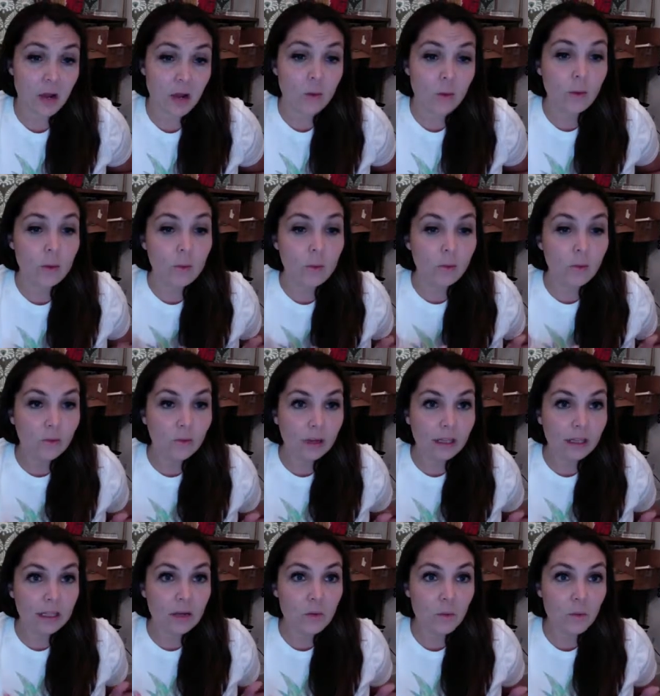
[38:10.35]
We
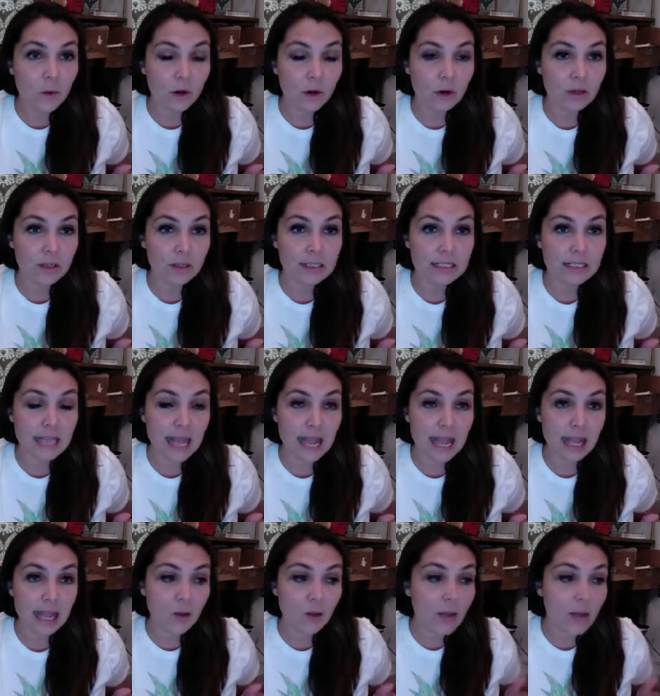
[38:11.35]
really weren't
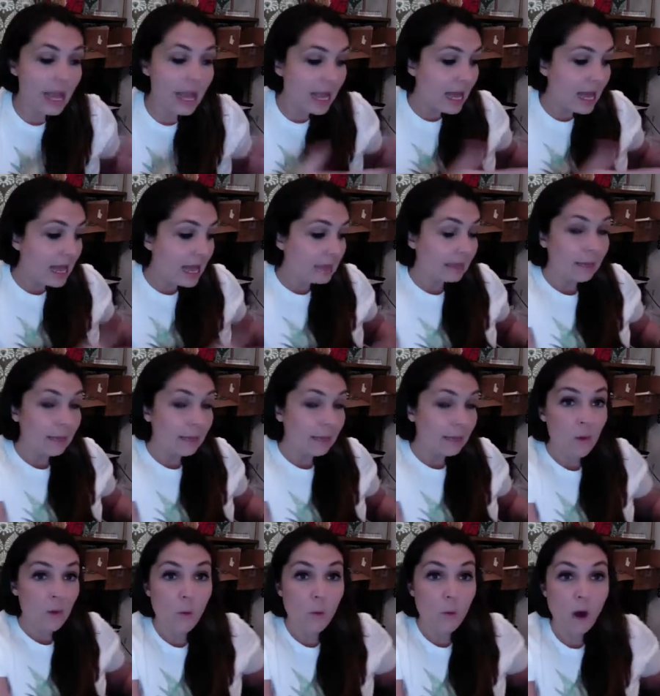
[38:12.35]
saying, okay, let
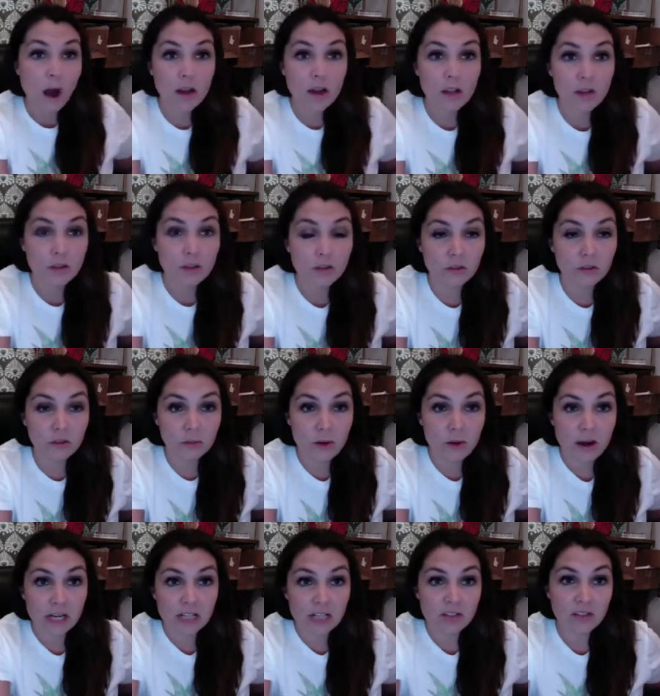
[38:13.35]
me walk you through the
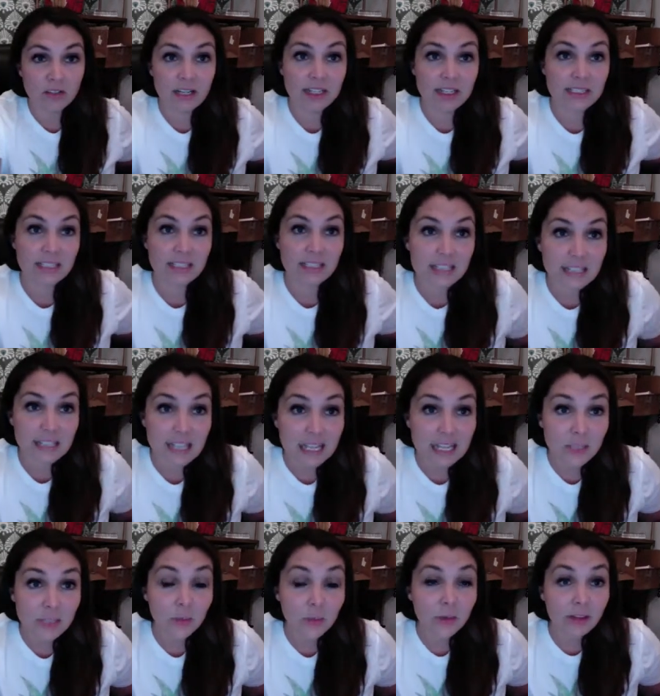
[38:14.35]
products for the next 60 days.
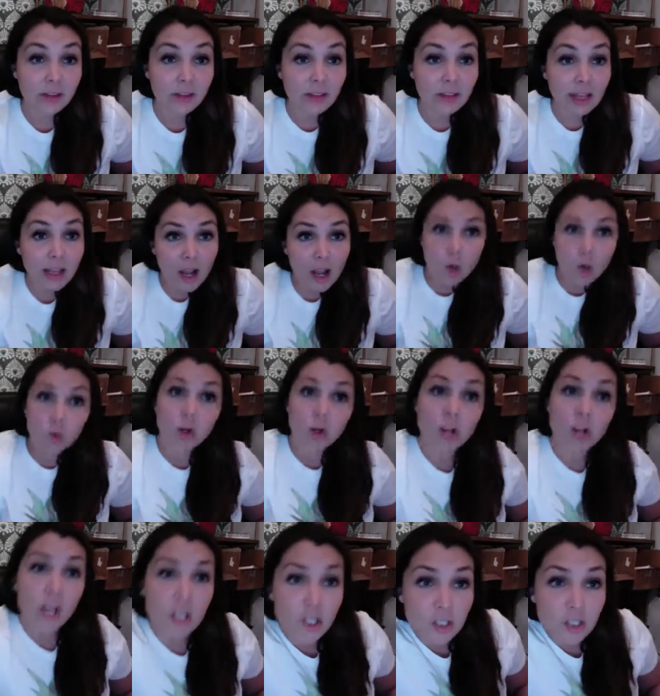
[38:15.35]
We were literally like, oh,
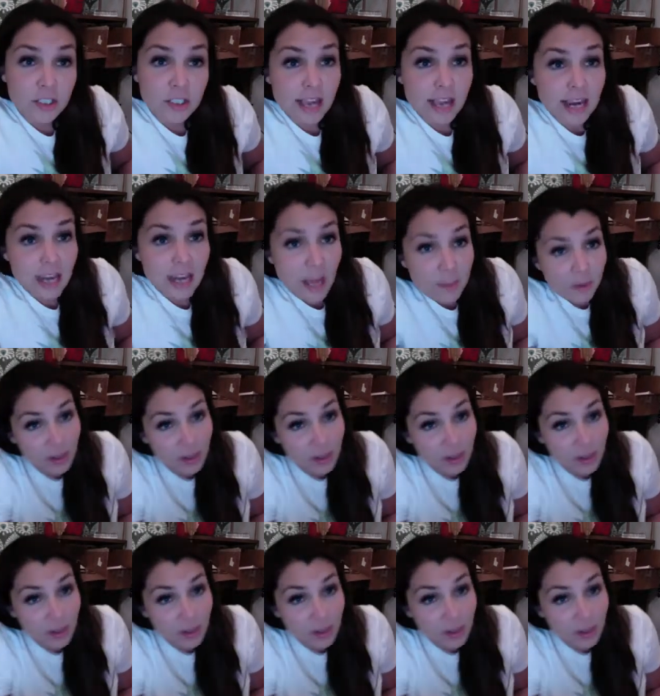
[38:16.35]
good, you're signed up.
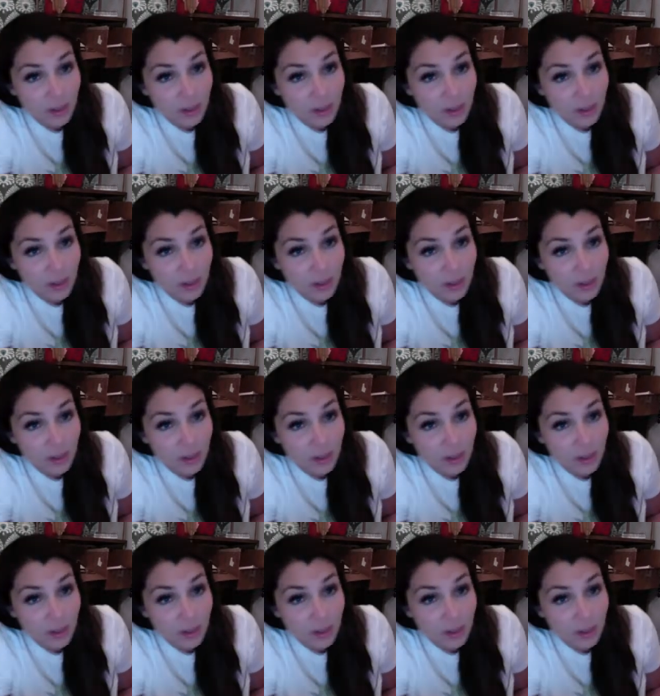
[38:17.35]
Okay, get